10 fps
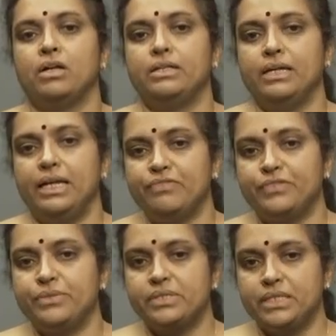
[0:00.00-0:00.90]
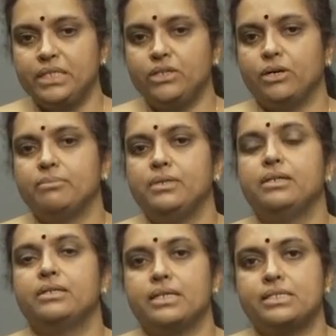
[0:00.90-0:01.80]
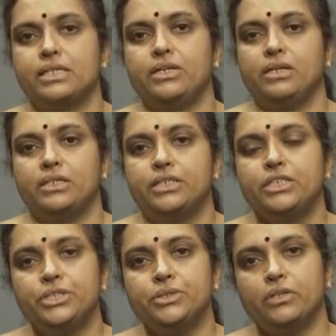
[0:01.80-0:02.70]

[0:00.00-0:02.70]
On the left, you see normal testicular tissue.